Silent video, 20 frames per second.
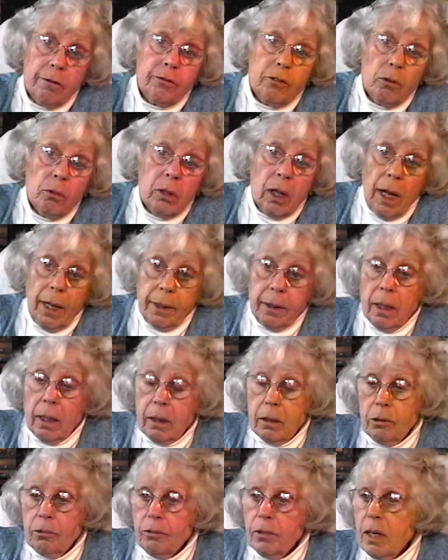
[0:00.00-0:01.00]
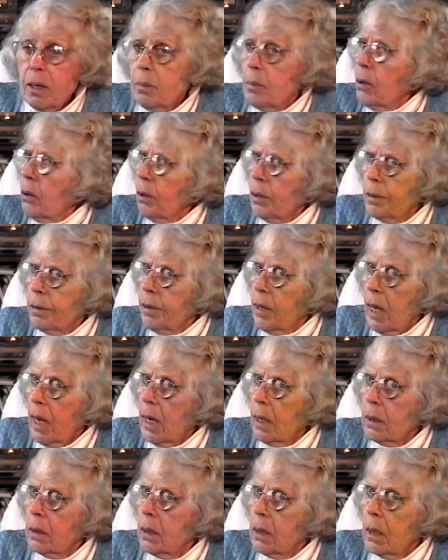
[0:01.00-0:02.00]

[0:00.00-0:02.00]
If you like, I could read part of that.